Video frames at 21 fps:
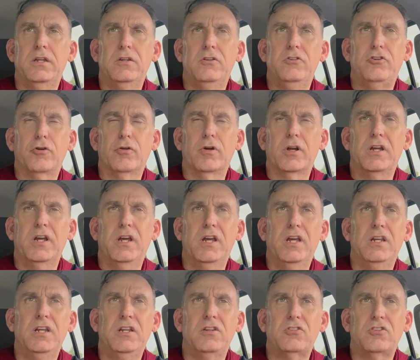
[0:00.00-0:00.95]
During
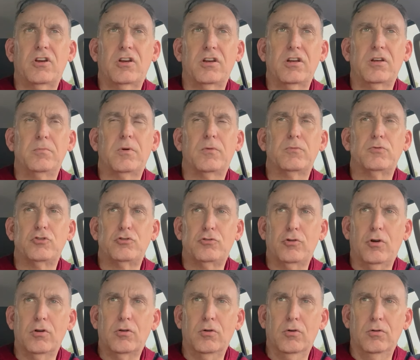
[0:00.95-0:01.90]
any time of
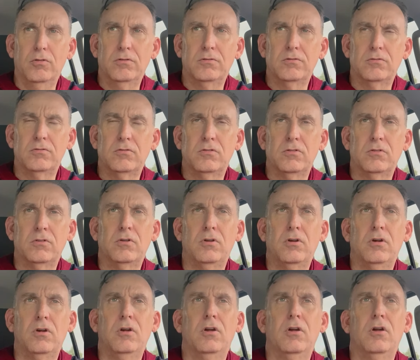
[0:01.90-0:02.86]
struggle,
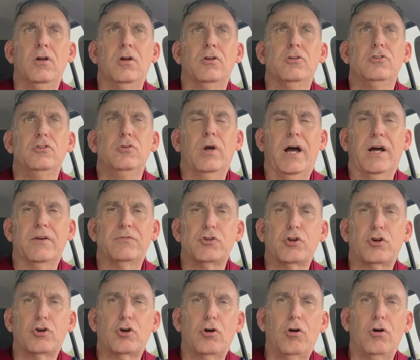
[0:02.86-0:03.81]
you have
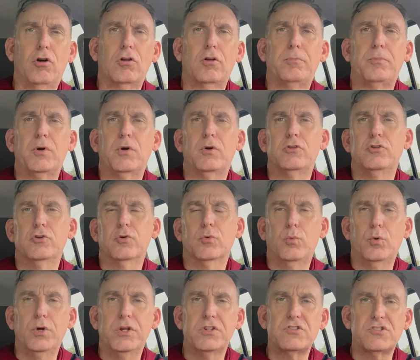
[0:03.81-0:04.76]
to call upon your
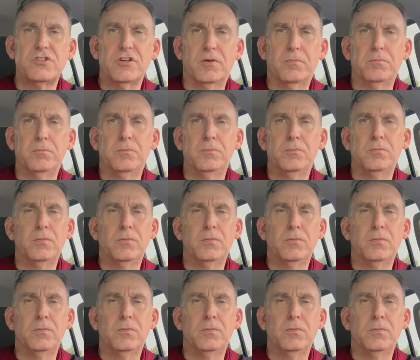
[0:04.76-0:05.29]
wisdom